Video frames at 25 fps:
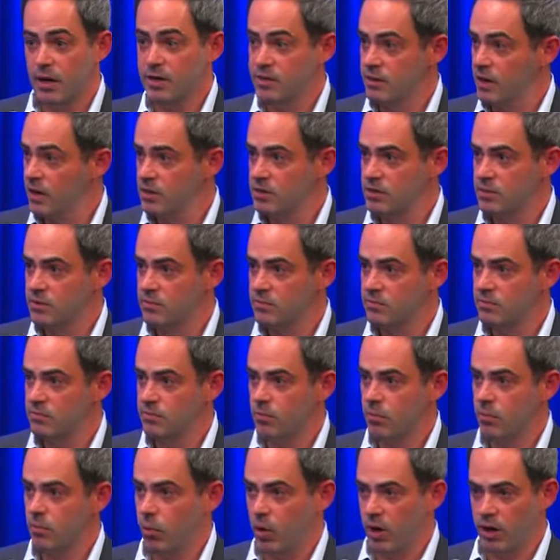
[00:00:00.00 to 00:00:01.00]
It does.
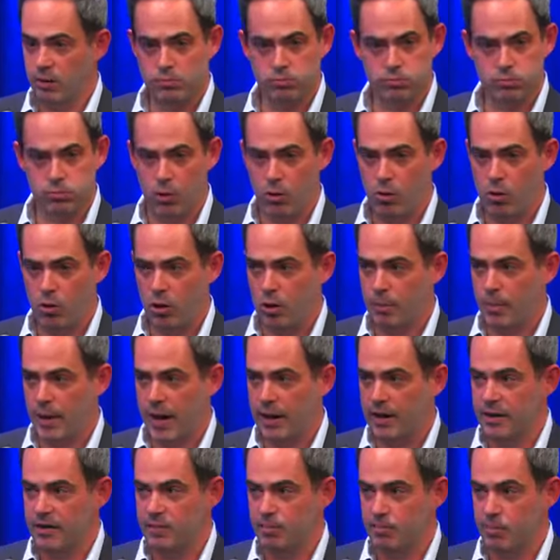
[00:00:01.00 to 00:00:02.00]
We're all
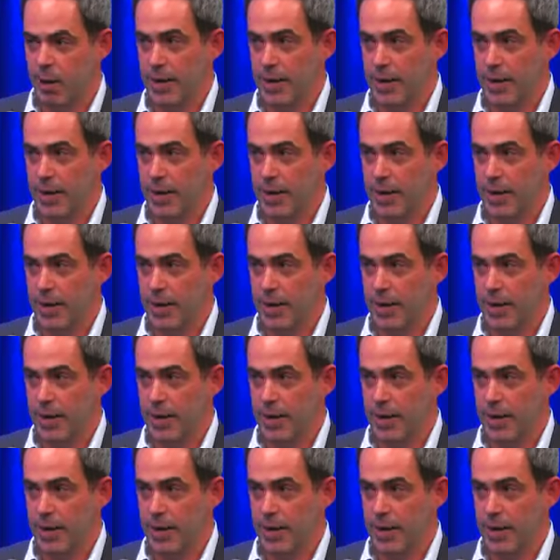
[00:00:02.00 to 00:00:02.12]
about it.